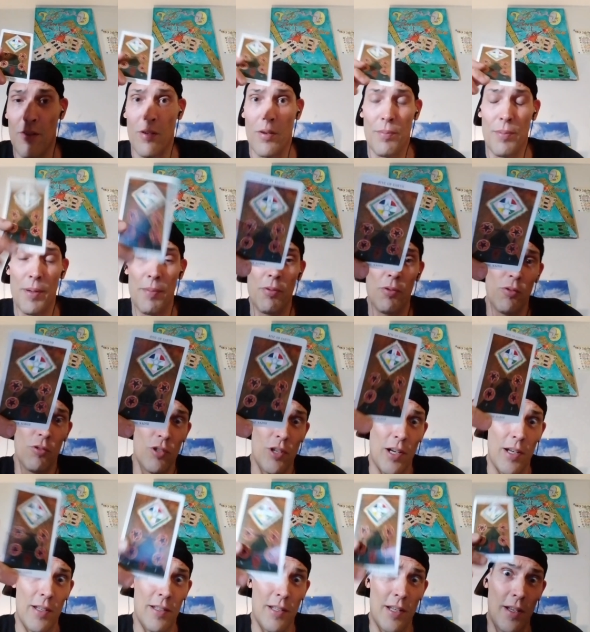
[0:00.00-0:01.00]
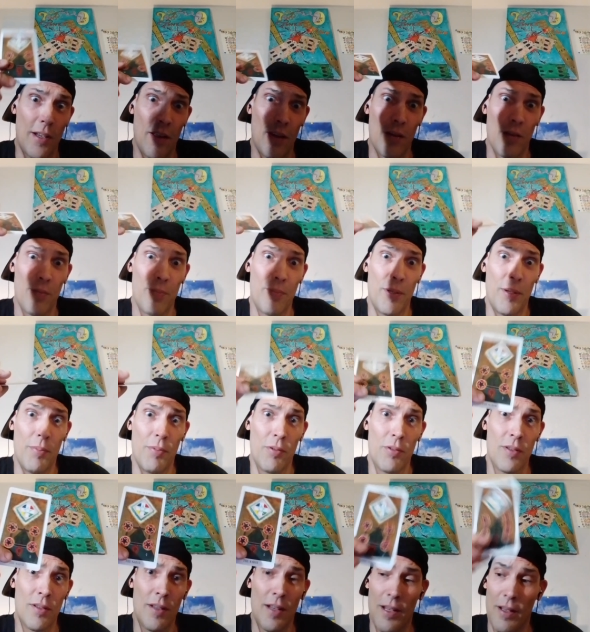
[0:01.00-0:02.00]
Or people who try to take other
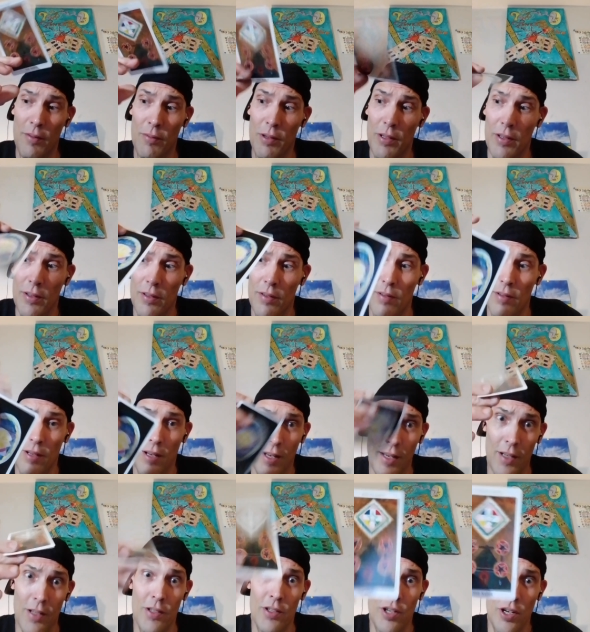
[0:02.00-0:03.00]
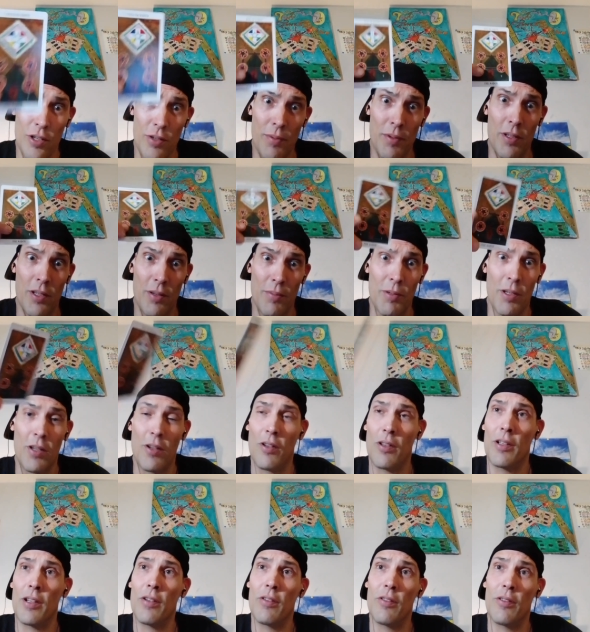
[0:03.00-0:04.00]
people's. Like when the judgment's going to be
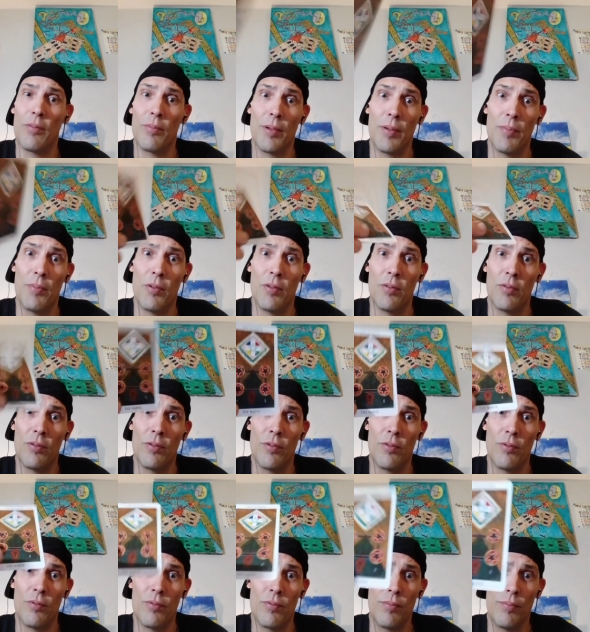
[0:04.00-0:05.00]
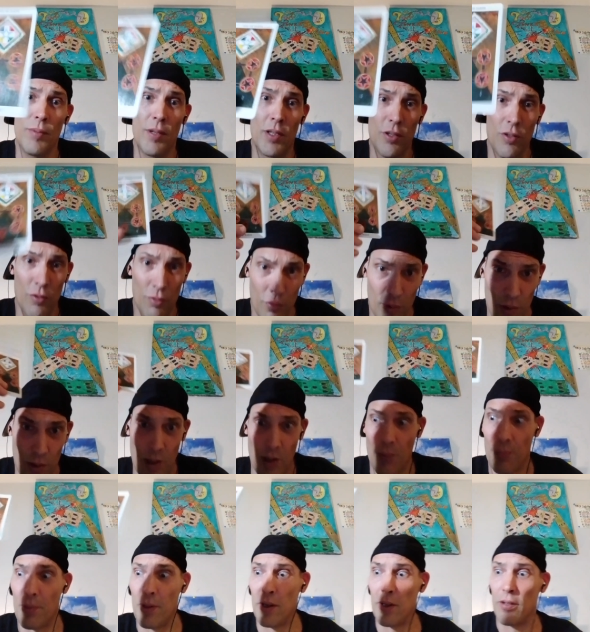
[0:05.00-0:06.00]
called down on people who misuse
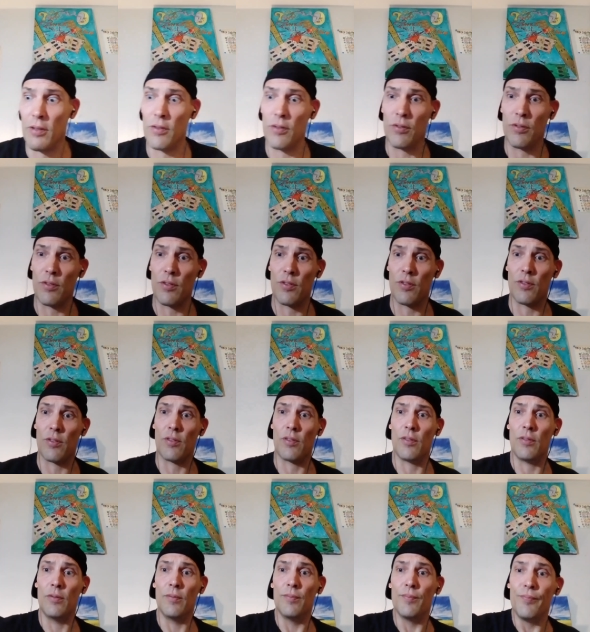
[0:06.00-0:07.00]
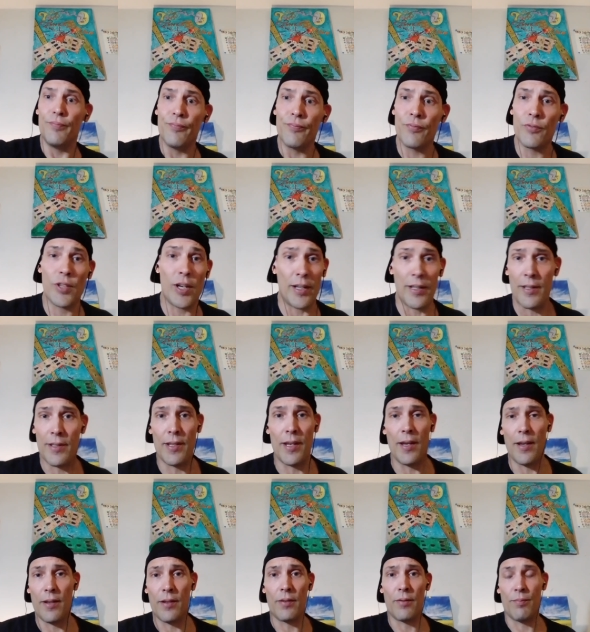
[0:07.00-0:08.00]
their pentacles. Or try to
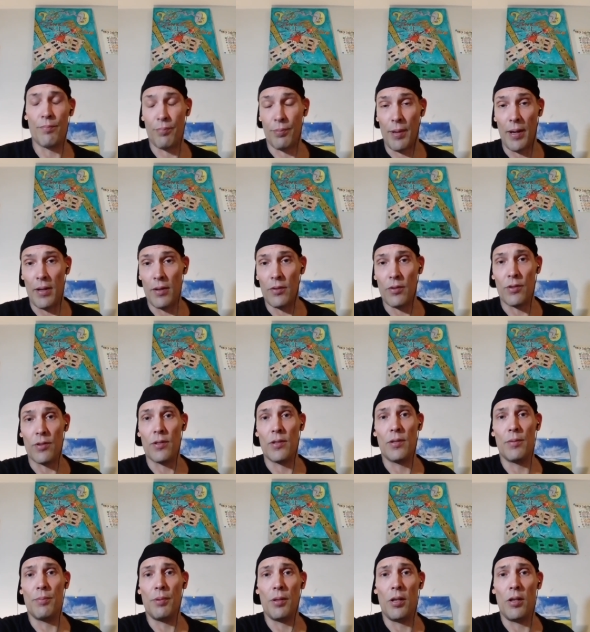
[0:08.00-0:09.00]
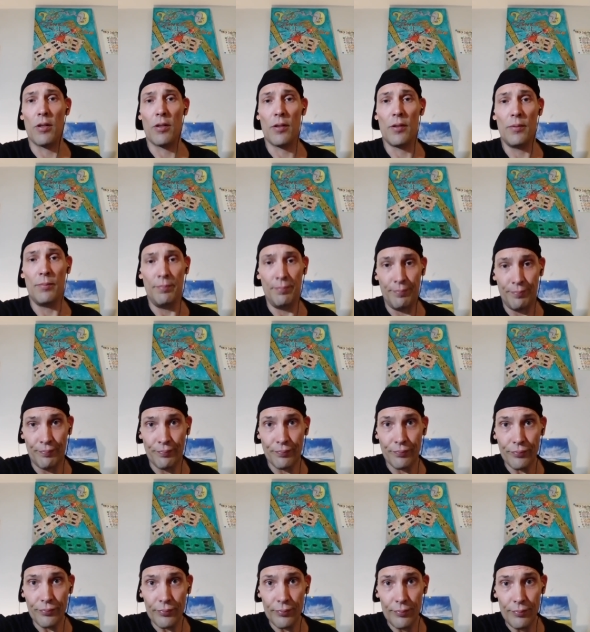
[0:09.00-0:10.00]
take pentacles that didn't belong to them.
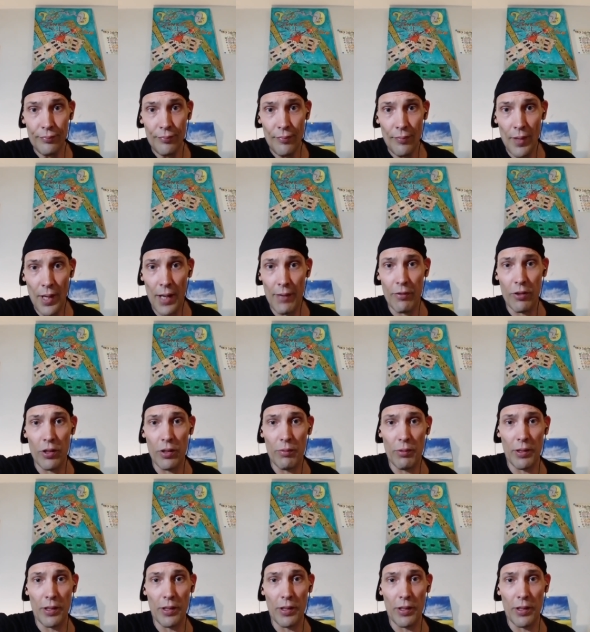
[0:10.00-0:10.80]
Have a good